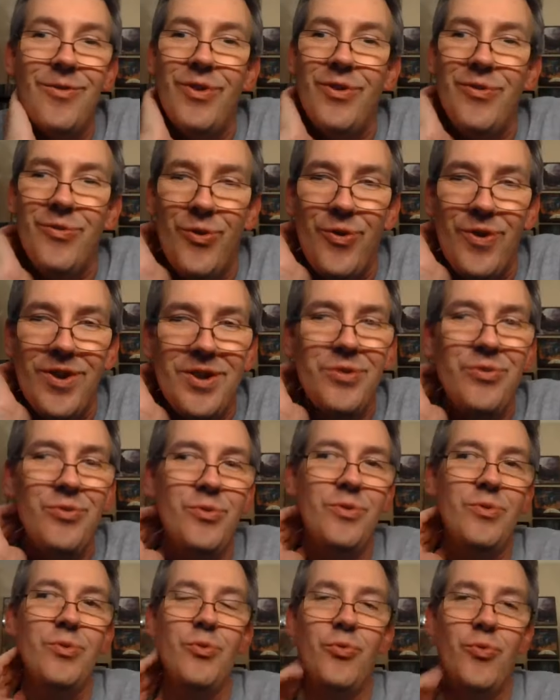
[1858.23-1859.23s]
We've worked
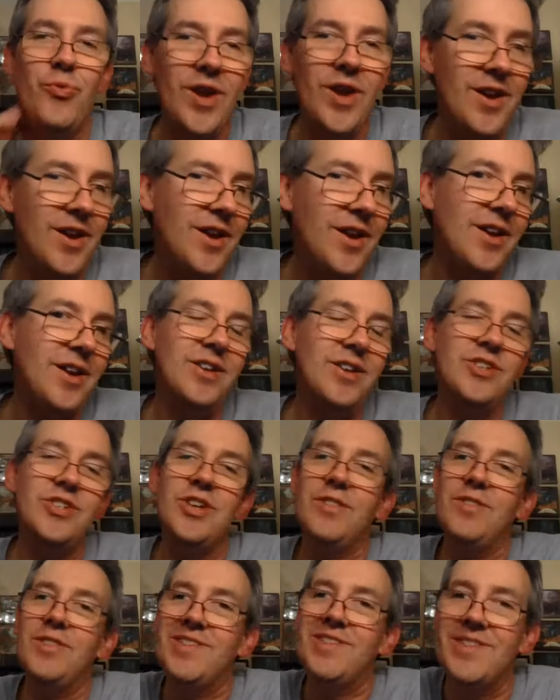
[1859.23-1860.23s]
through the
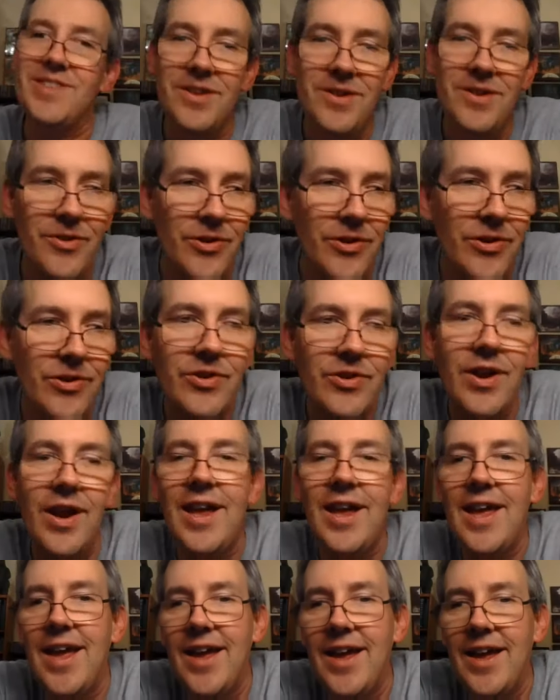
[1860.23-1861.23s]
Rage and the Sinner,
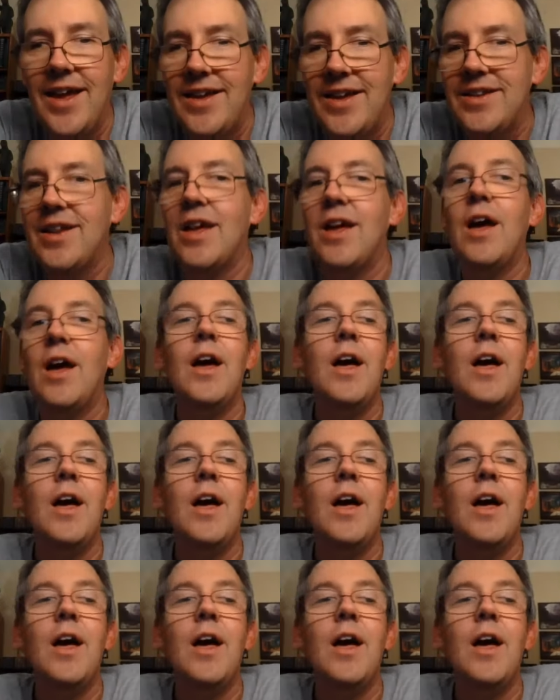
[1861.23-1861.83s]
and